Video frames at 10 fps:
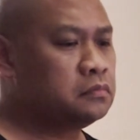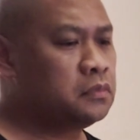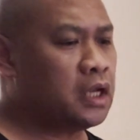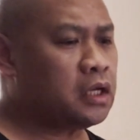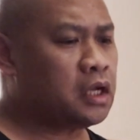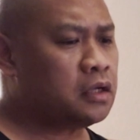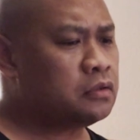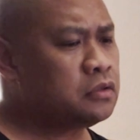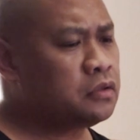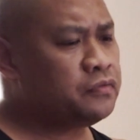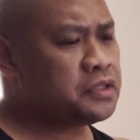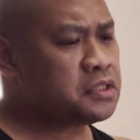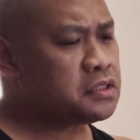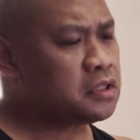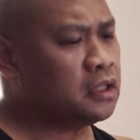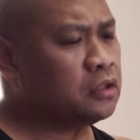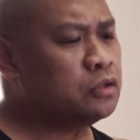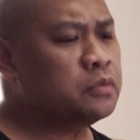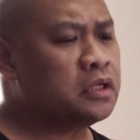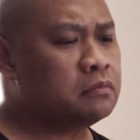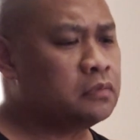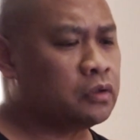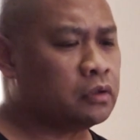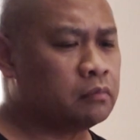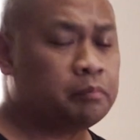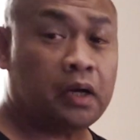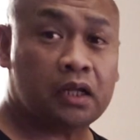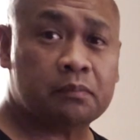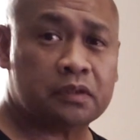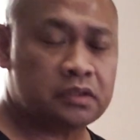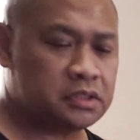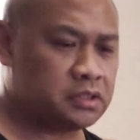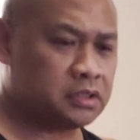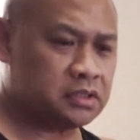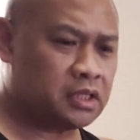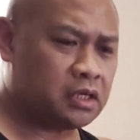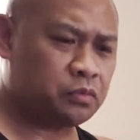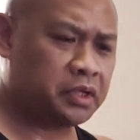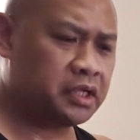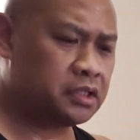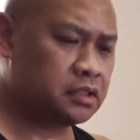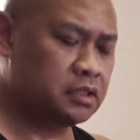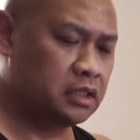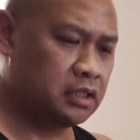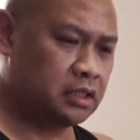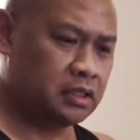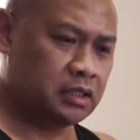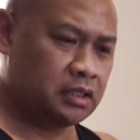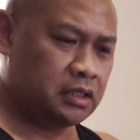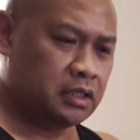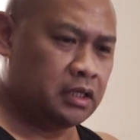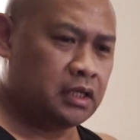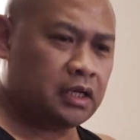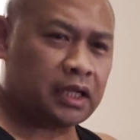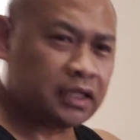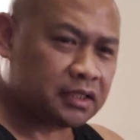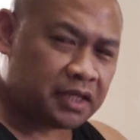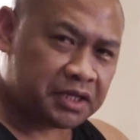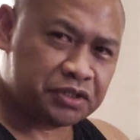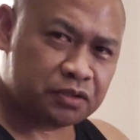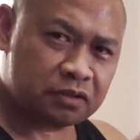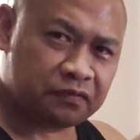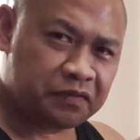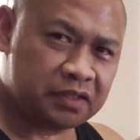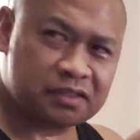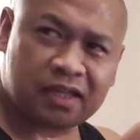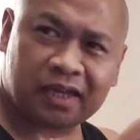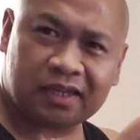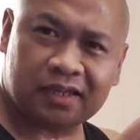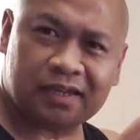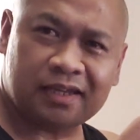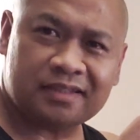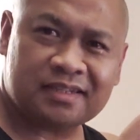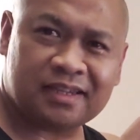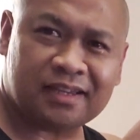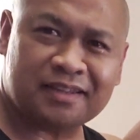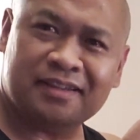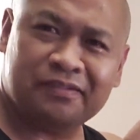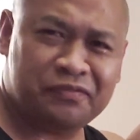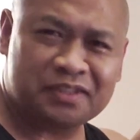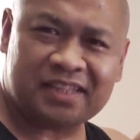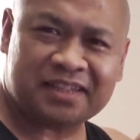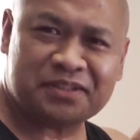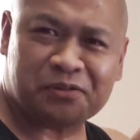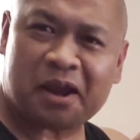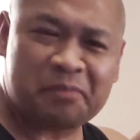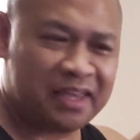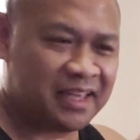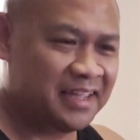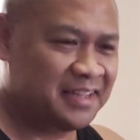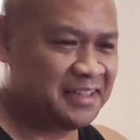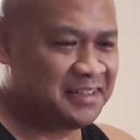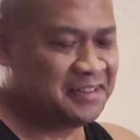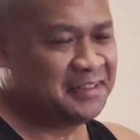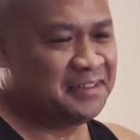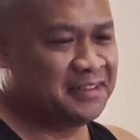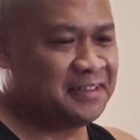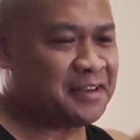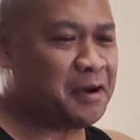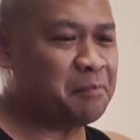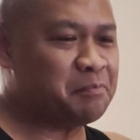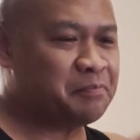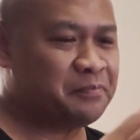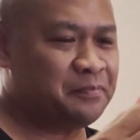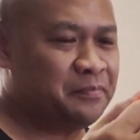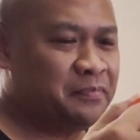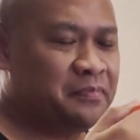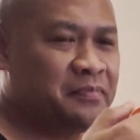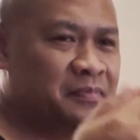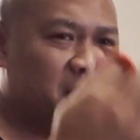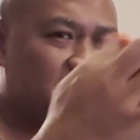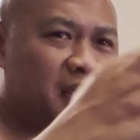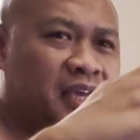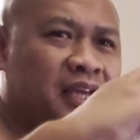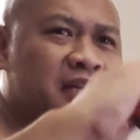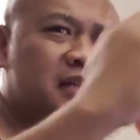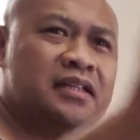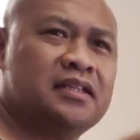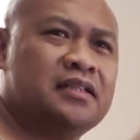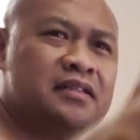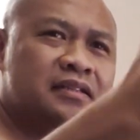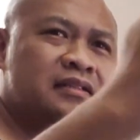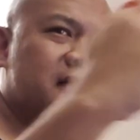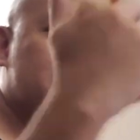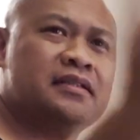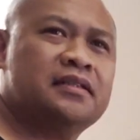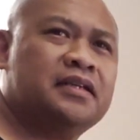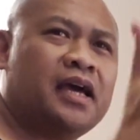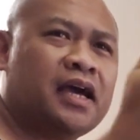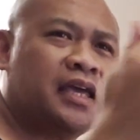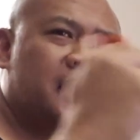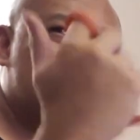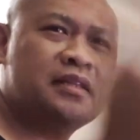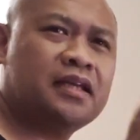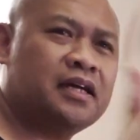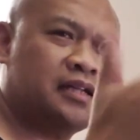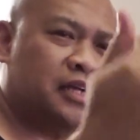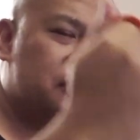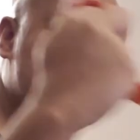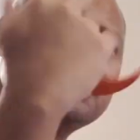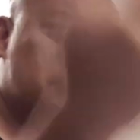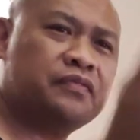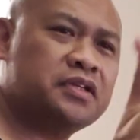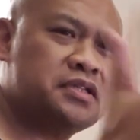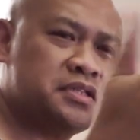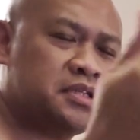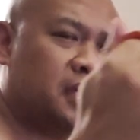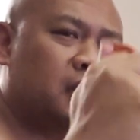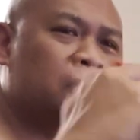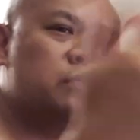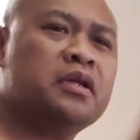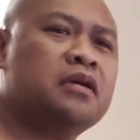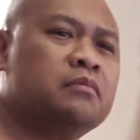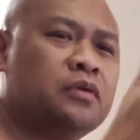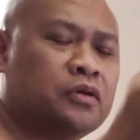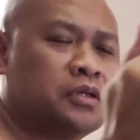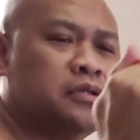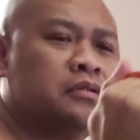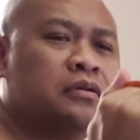Yeah, I don't know if this is aluminum or polymer. It's got a weird, like the texture feels like feels like ceramic. Um, and yeah, I can't tell. I don't know if this is aluminum or